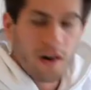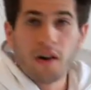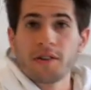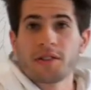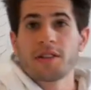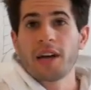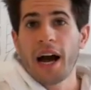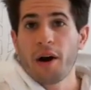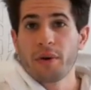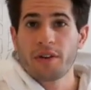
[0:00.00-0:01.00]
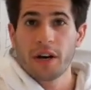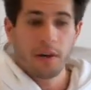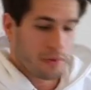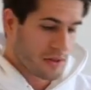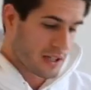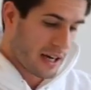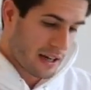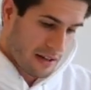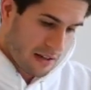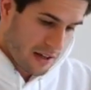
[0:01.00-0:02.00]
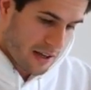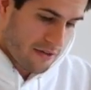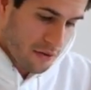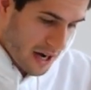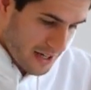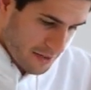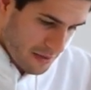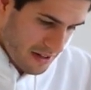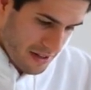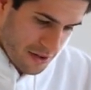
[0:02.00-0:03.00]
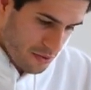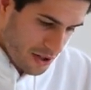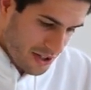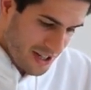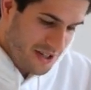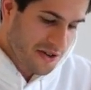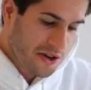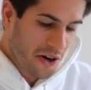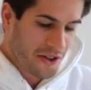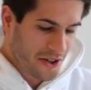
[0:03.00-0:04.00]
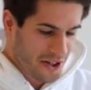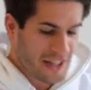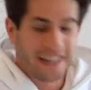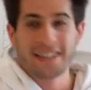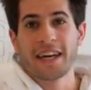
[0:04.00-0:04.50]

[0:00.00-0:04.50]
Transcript: Honestly, how incredible is that? If you ask me, this word does not look like